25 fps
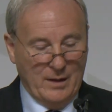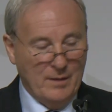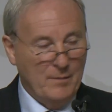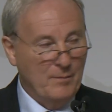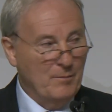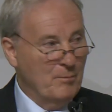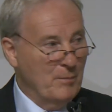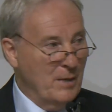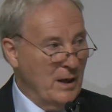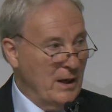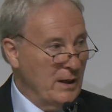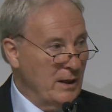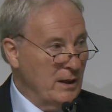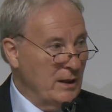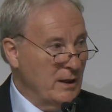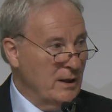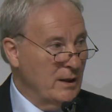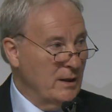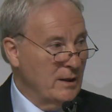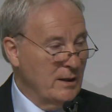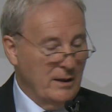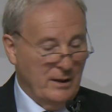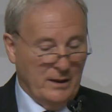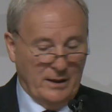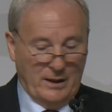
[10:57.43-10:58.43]
money,
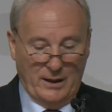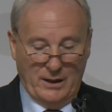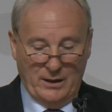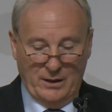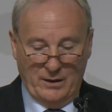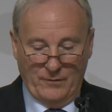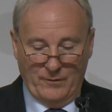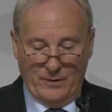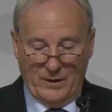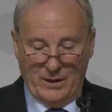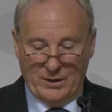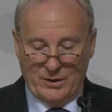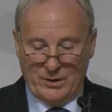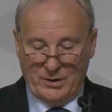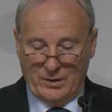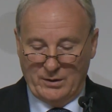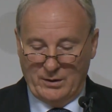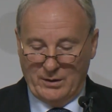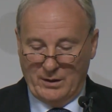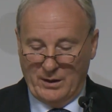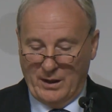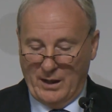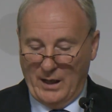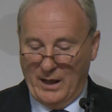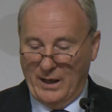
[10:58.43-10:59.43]
innovation,
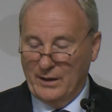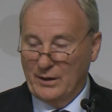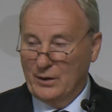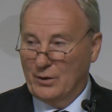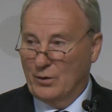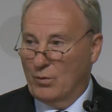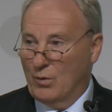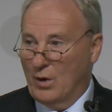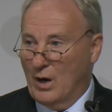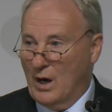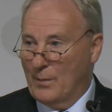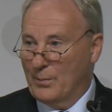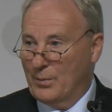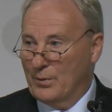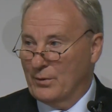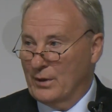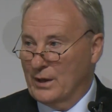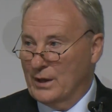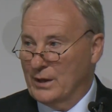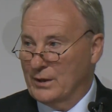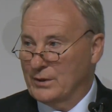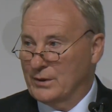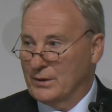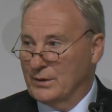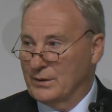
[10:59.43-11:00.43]
and
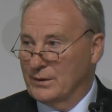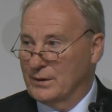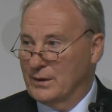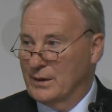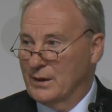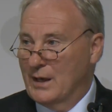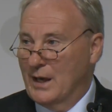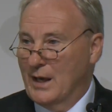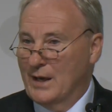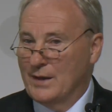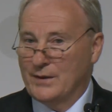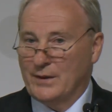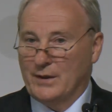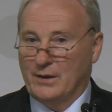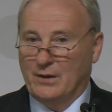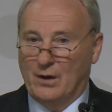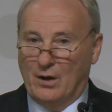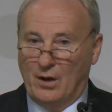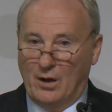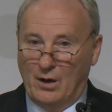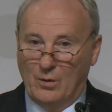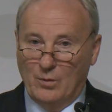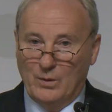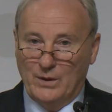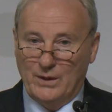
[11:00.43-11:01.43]
cooperation, as it
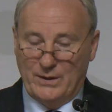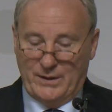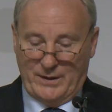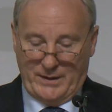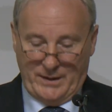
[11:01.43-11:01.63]
always